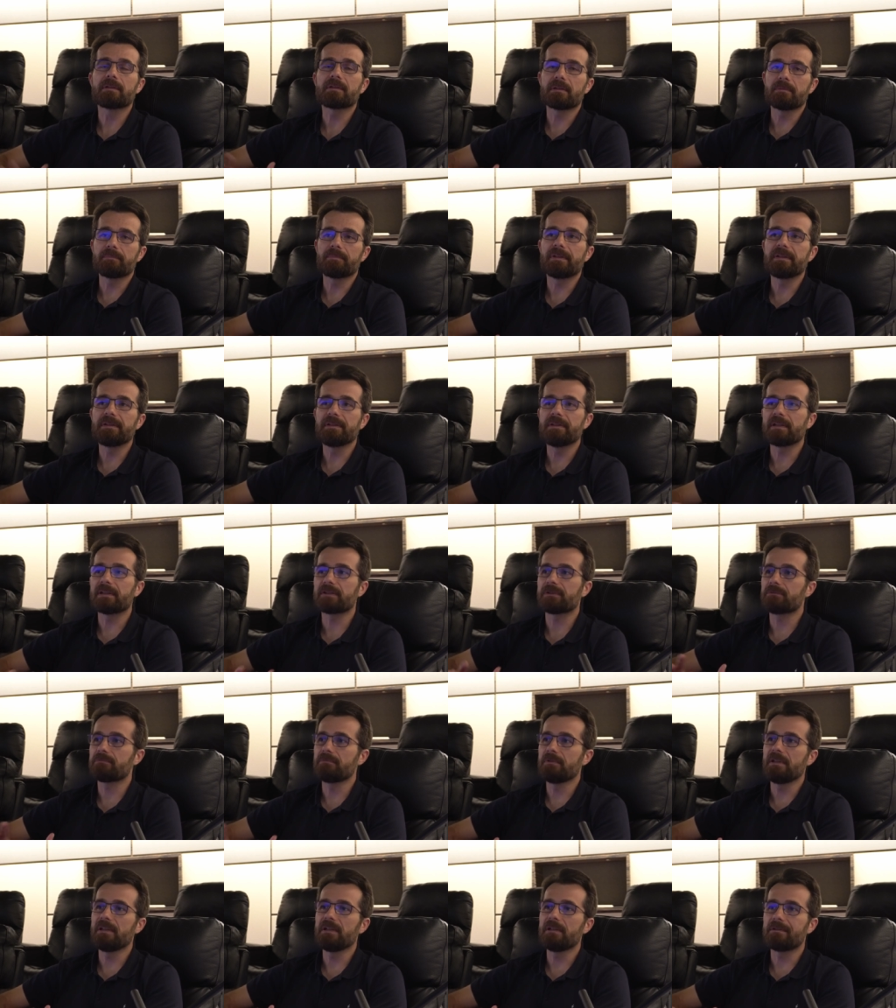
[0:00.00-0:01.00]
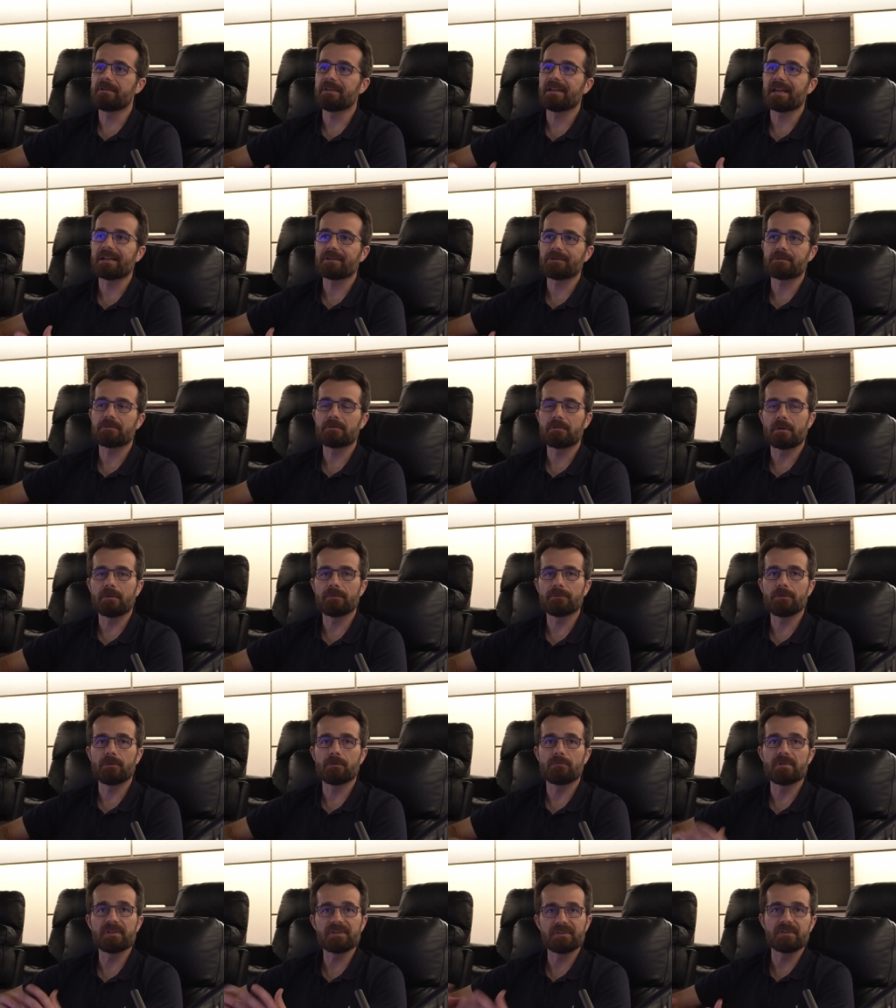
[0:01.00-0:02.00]
a company as really an actor of
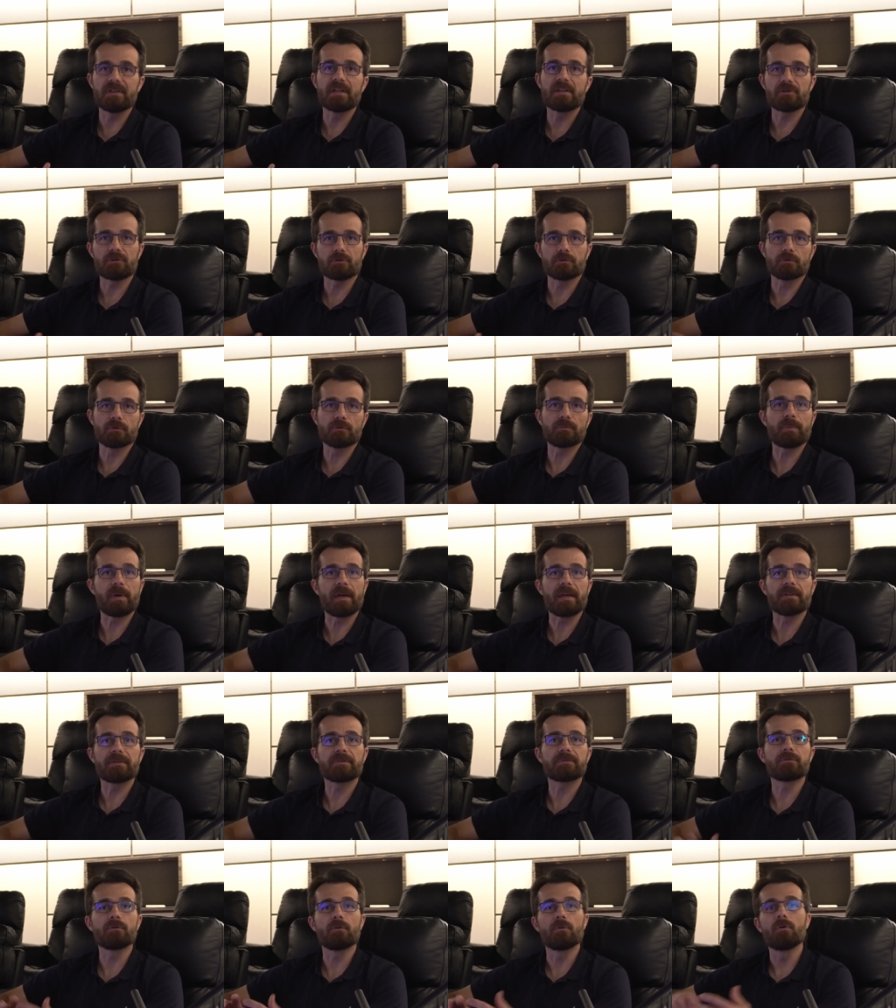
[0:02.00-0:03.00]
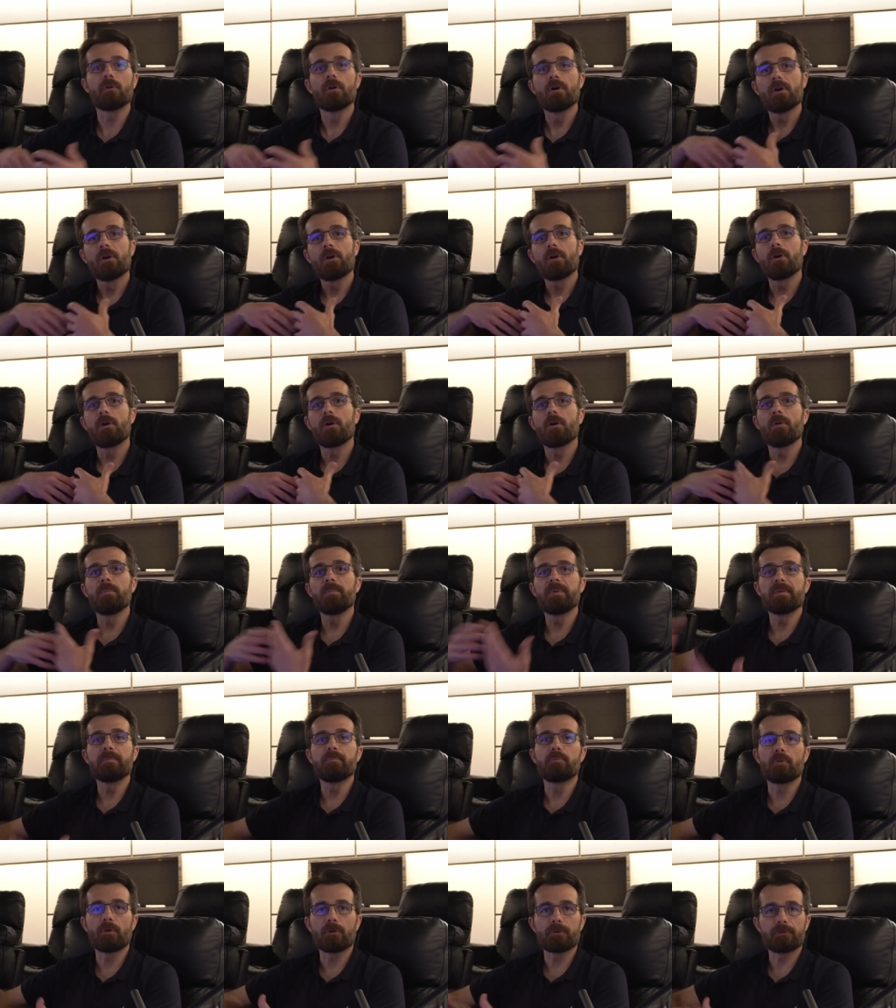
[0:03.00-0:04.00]
the residential space, so a, a
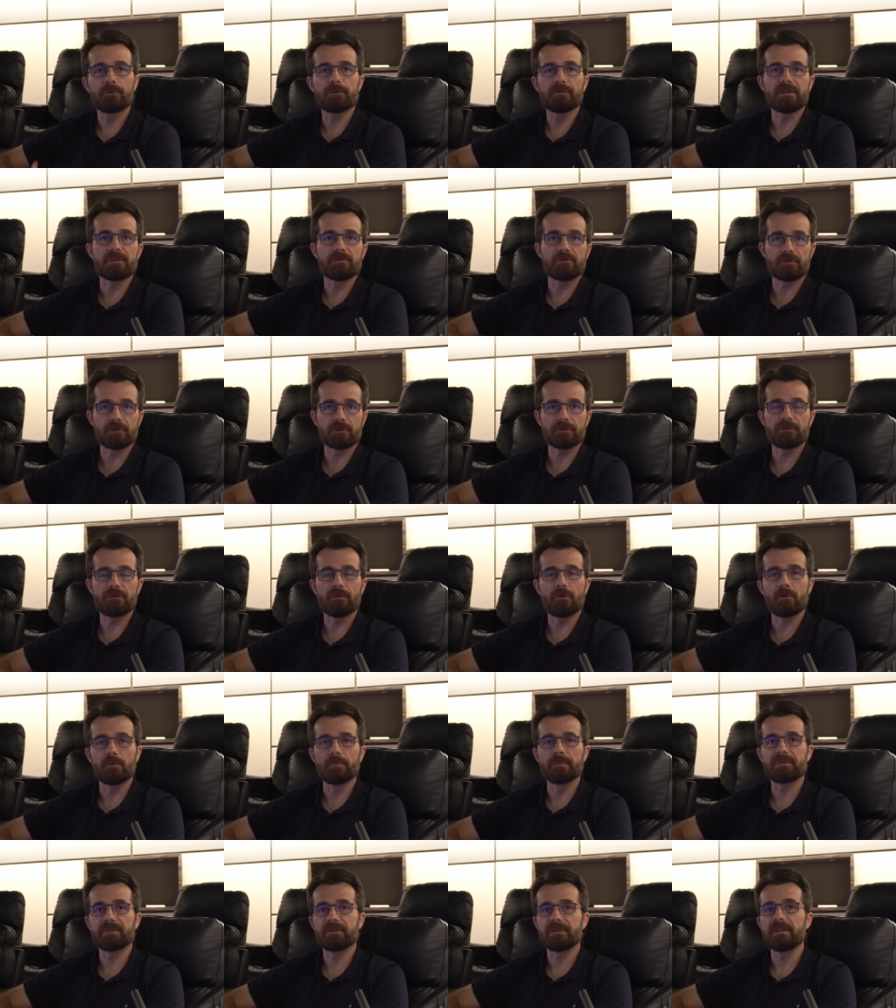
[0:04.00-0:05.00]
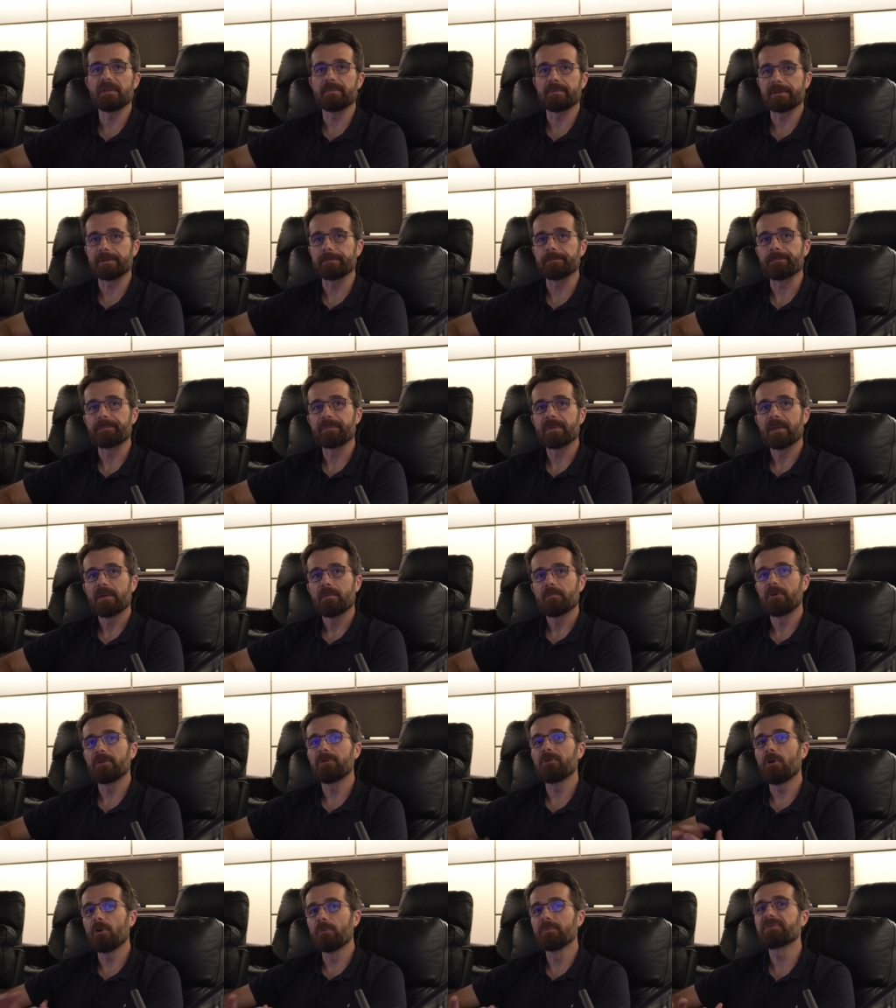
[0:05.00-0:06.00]
bit broader than just the home cinema.
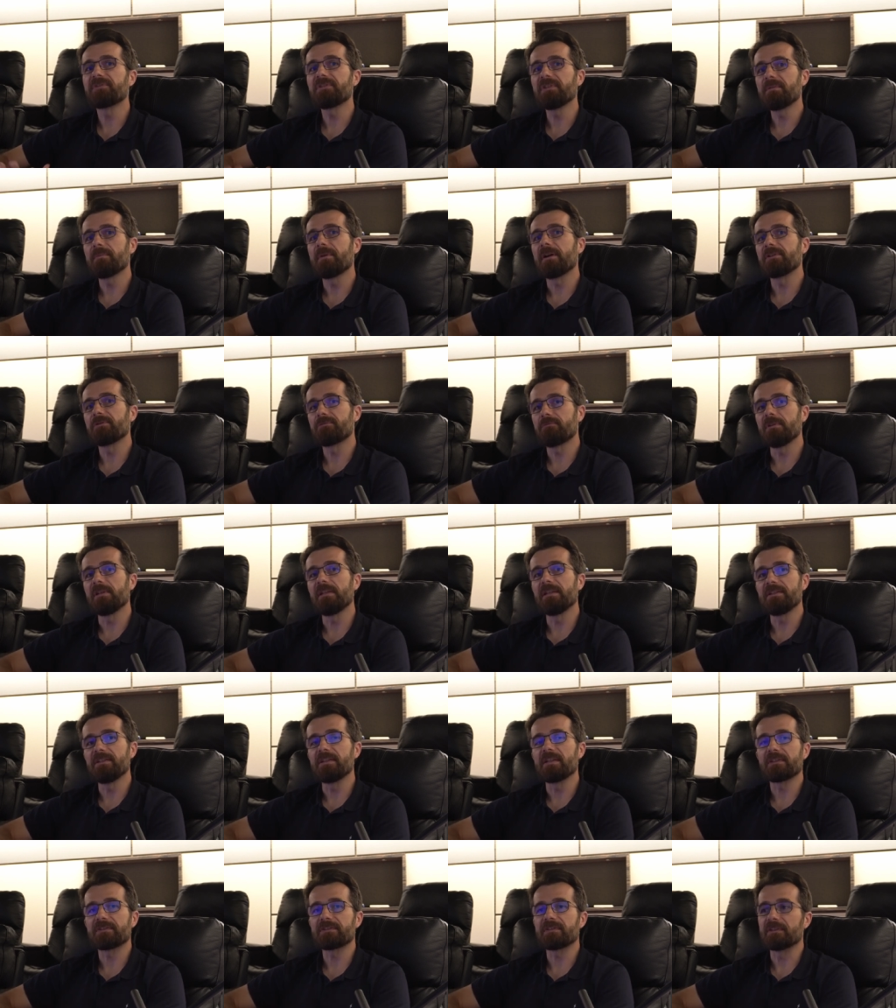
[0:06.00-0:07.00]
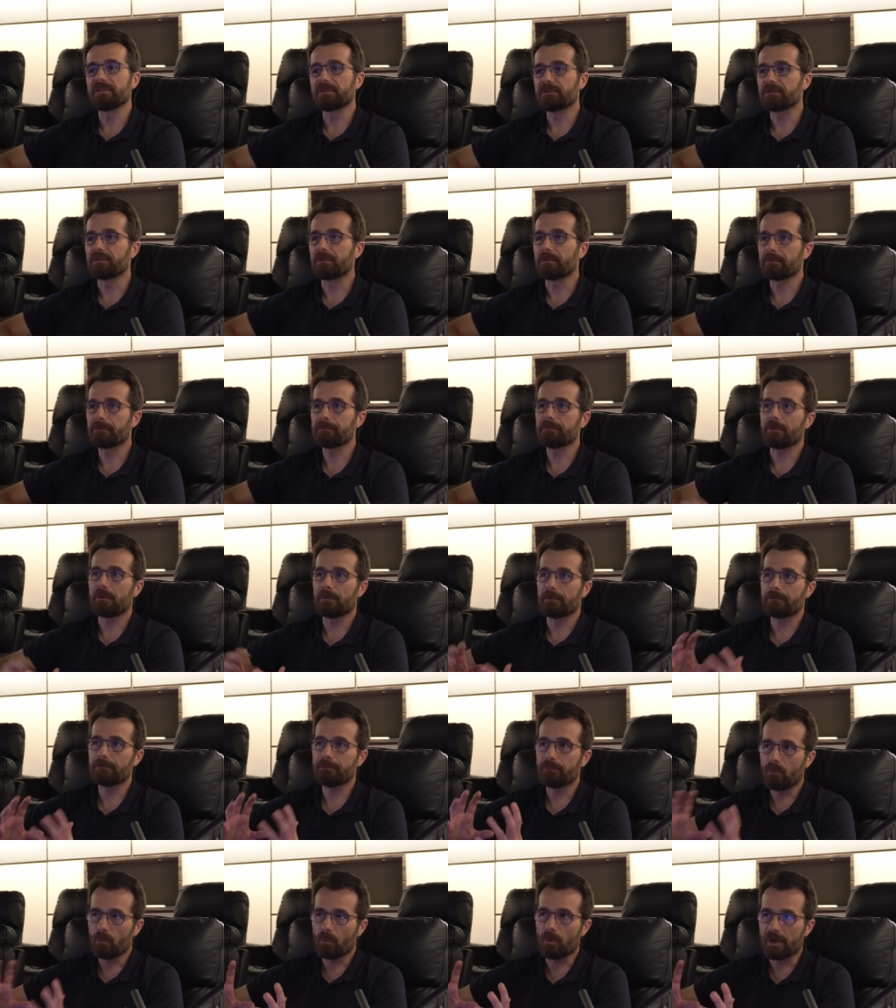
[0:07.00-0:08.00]
But home cinema is really the essence of,
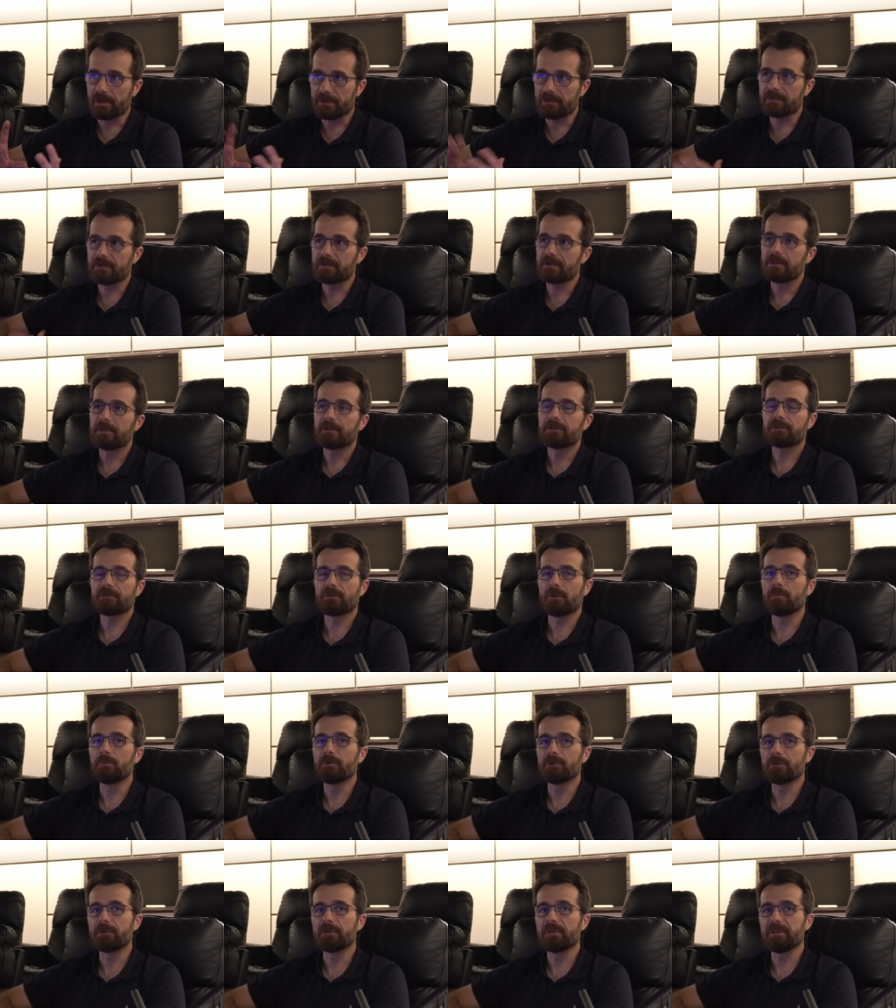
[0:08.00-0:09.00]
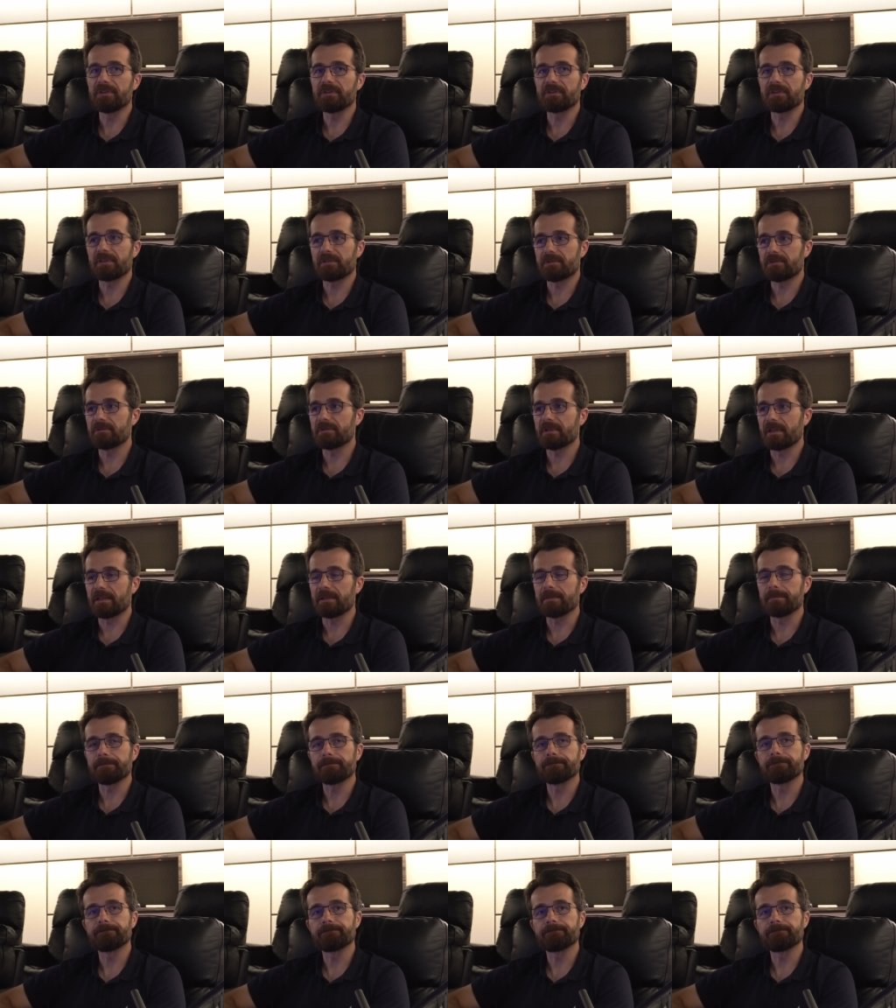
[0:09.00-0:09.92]
of what Storm is today.